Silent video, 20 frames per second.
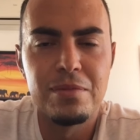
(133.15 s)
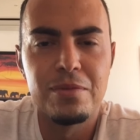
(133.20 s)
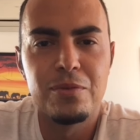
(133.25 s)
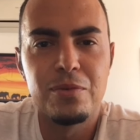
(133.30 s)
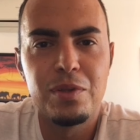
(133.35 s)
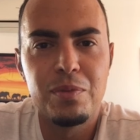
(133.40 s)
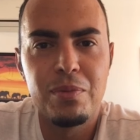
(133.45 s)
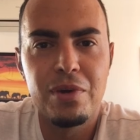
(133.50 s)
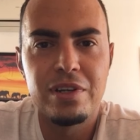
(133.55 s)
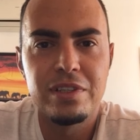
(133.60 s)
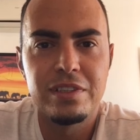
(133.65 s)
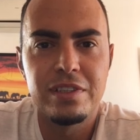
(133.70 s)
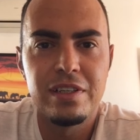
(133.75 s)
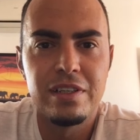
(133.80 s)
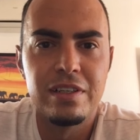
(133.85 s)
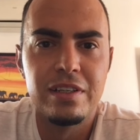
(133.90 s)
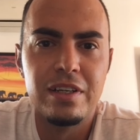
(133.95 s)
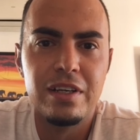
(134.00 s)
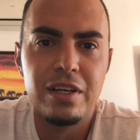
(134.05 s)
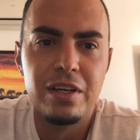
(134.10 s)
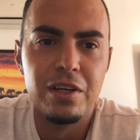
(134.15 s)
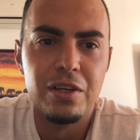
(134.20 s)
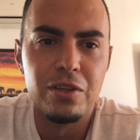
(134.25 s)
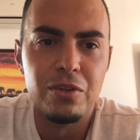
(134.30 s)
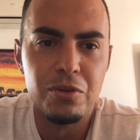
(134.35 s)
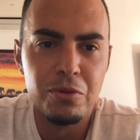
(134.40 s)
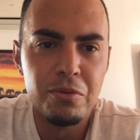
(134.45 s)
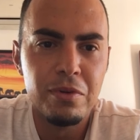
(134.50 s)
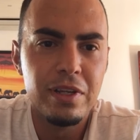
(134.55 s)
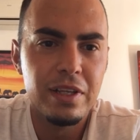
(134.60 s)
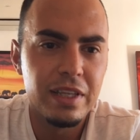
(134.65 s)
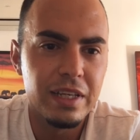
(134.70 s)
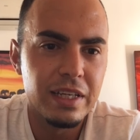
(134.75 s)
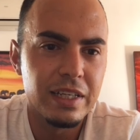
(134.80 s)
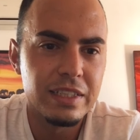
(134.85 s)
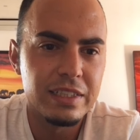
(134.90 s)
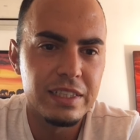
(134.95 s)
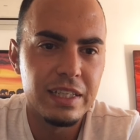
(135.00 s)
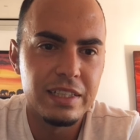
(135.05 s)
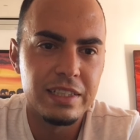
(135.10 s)
with Barca? Do you really think
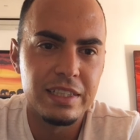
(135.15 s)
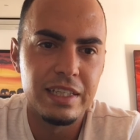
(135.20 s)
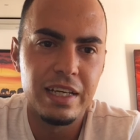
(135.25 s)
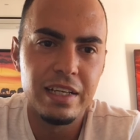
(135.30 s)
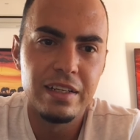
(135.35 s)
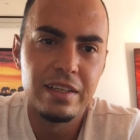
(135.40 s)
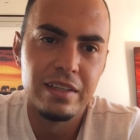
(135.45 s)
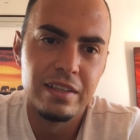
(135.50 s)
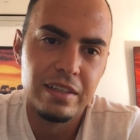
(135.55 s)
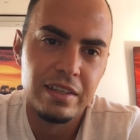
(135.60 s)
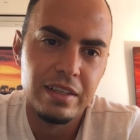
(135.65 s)
it's Setién?